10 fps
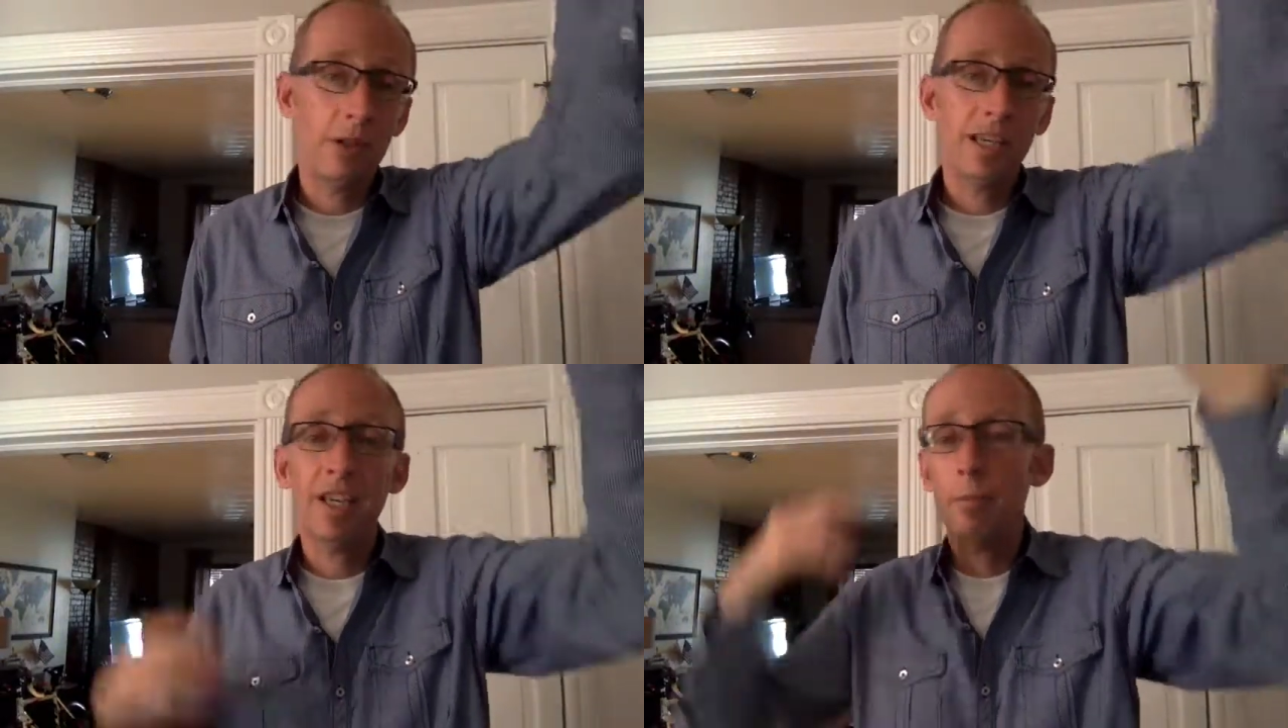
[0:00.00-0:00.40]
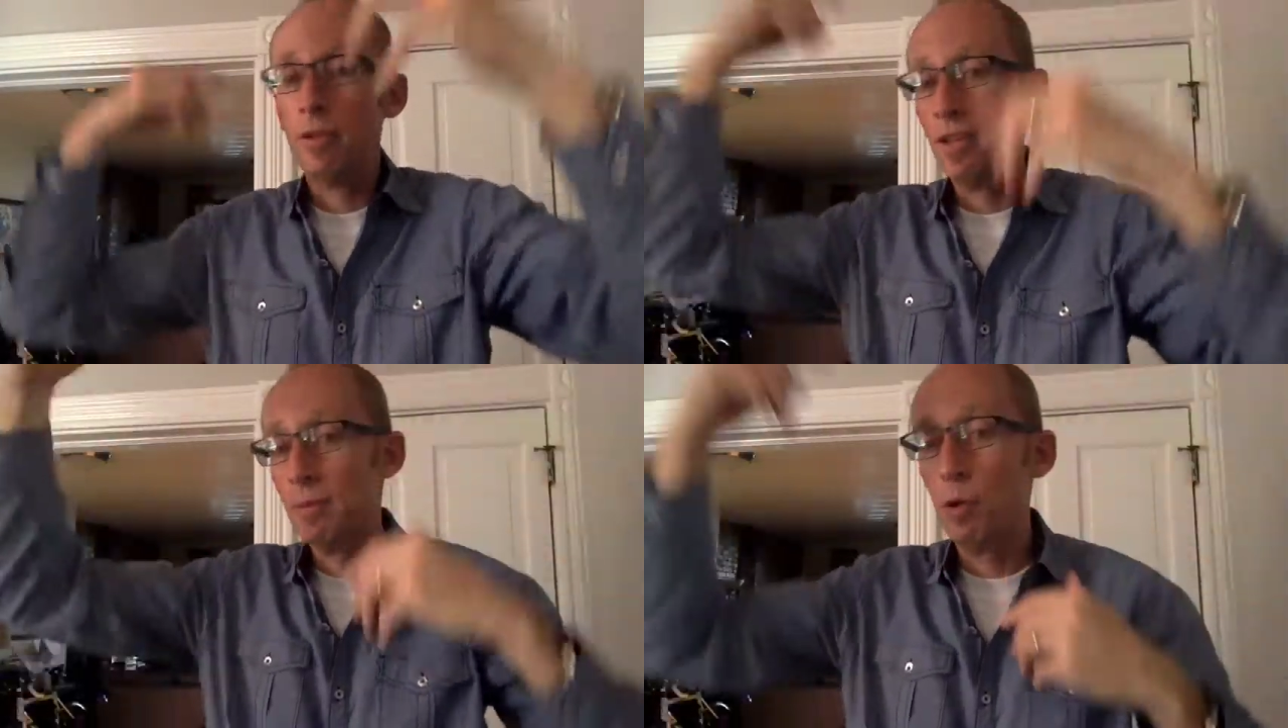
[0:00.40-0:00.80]
They can come to
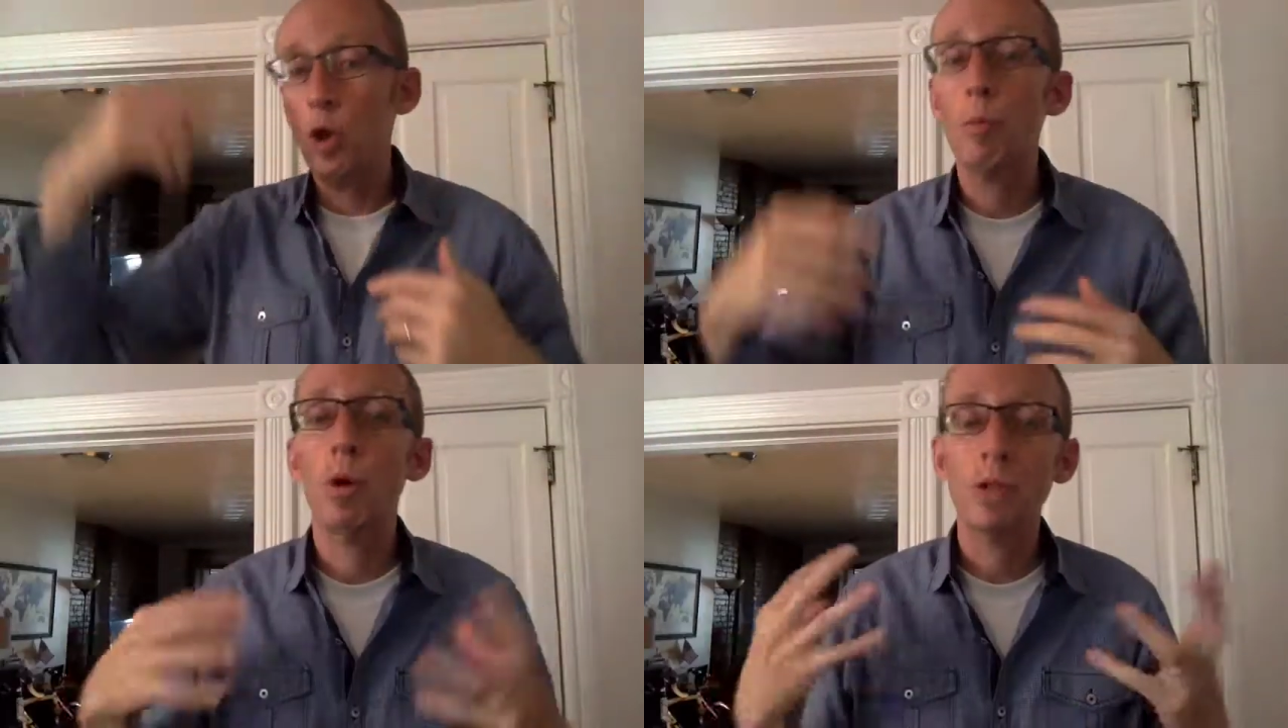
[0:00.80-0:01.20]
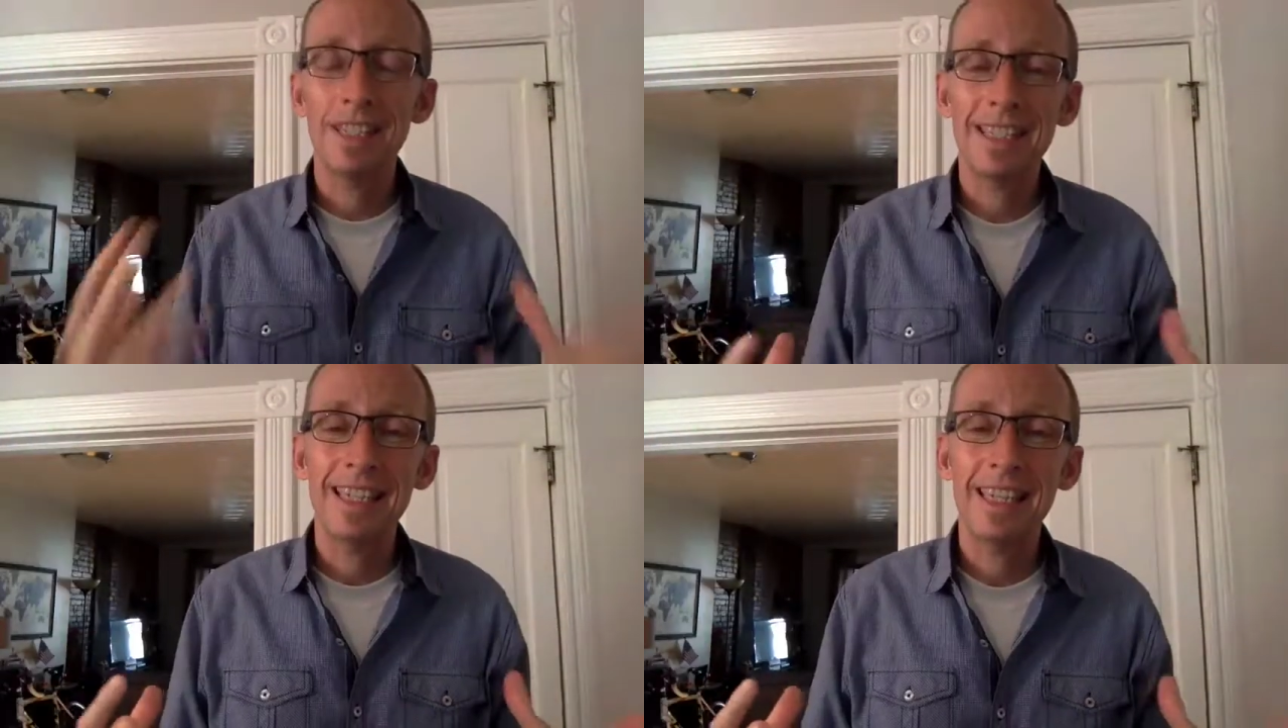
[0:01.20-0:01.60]
this blog post
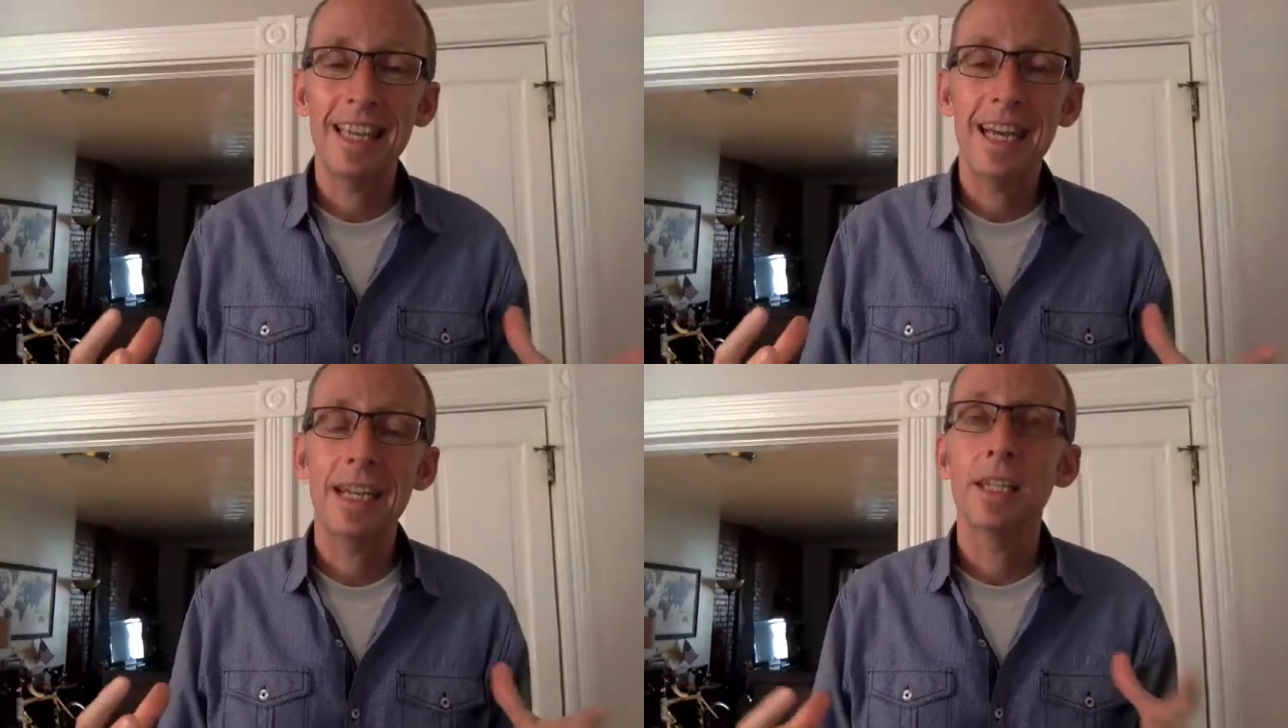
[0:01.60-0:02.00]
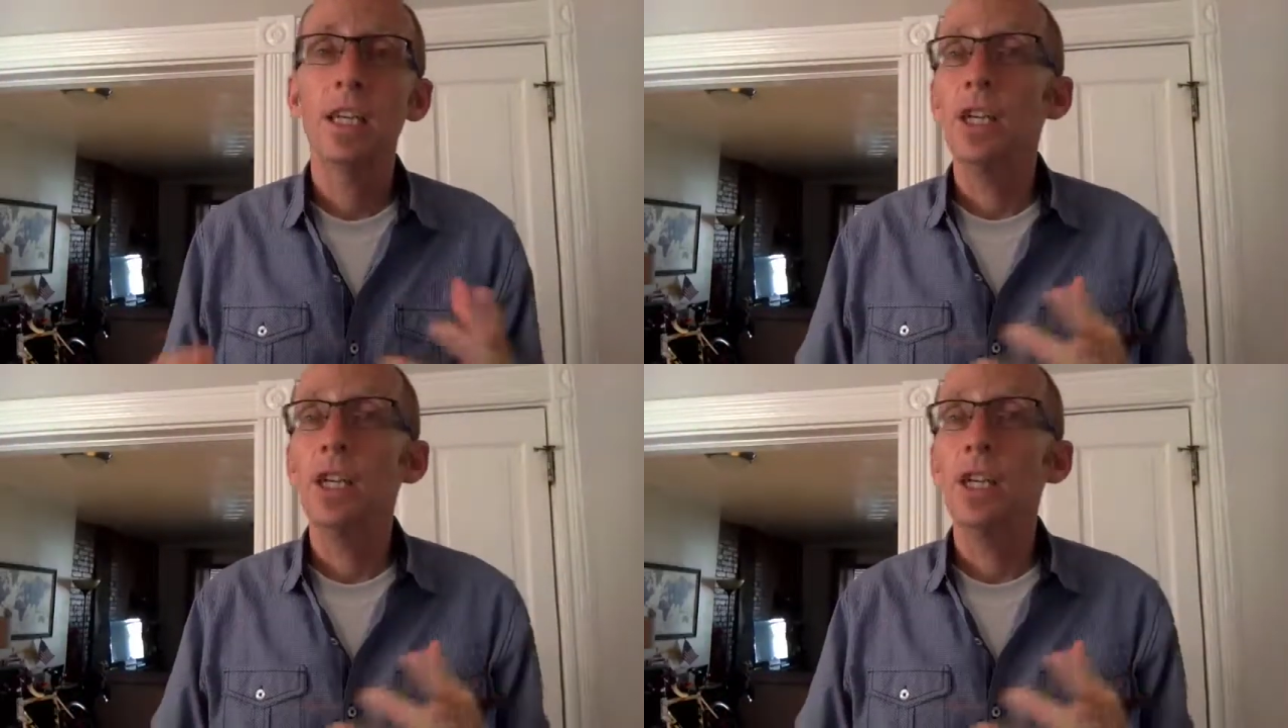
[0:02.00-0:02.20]
and see that.